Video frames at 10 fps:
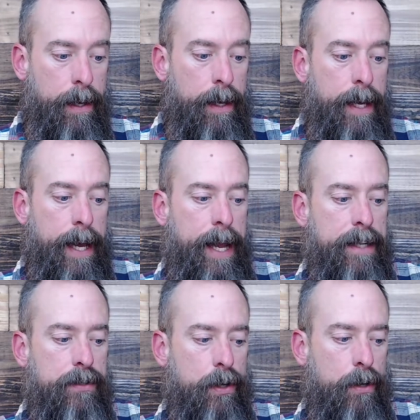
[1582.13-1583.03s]
And
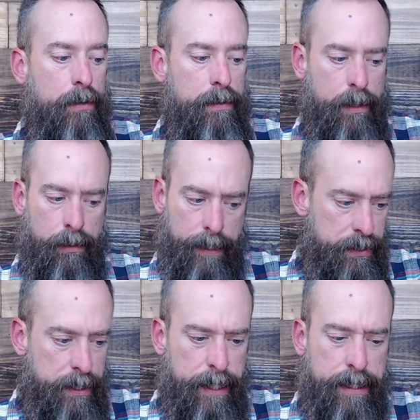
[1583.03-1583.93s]
so they're
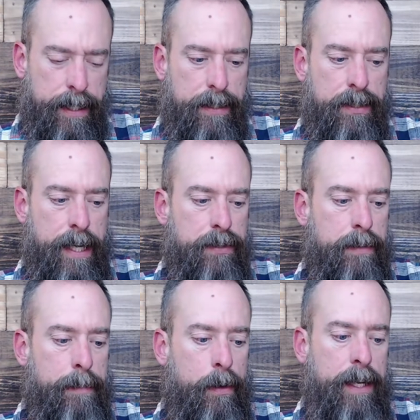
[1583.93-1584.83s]
listening to his
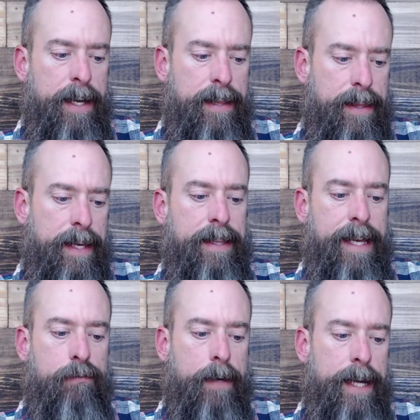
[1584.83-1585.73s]
testimony, and then they
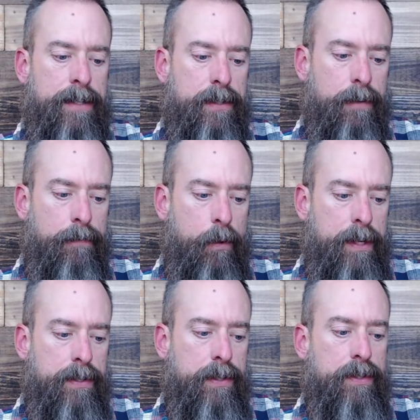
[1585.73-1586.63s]
raise their
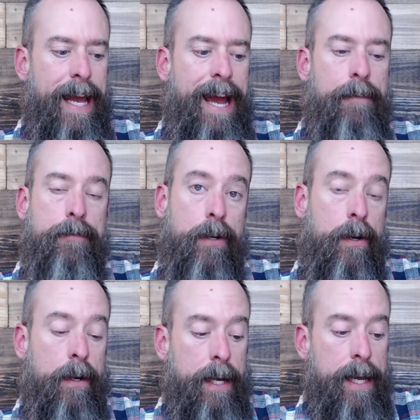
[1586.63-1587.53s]
voices after
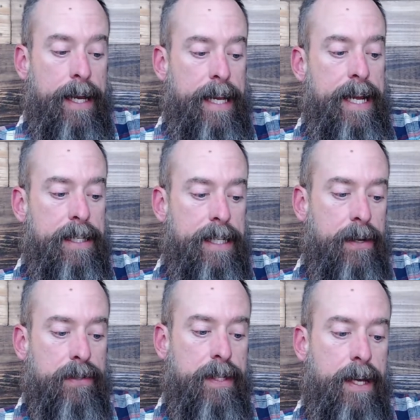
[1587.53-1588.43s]
he
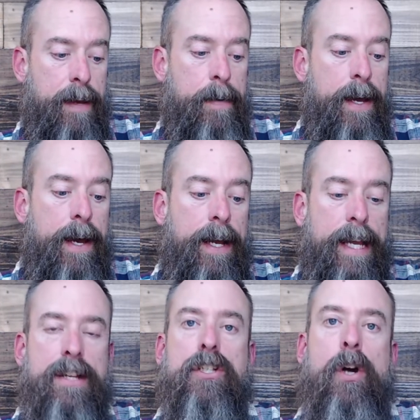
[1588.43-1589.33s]
tells them
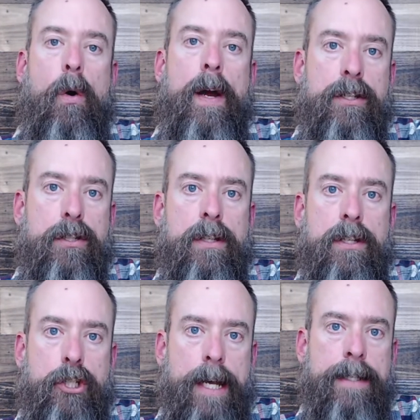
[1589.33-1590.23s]
he's going to the
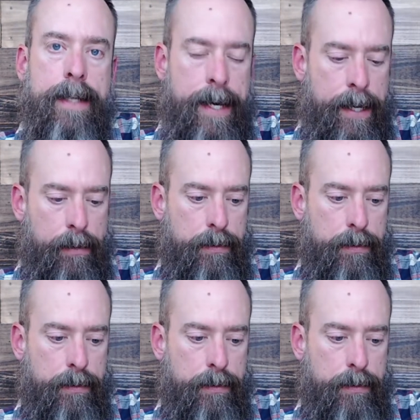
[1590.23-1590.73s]
Gentiles.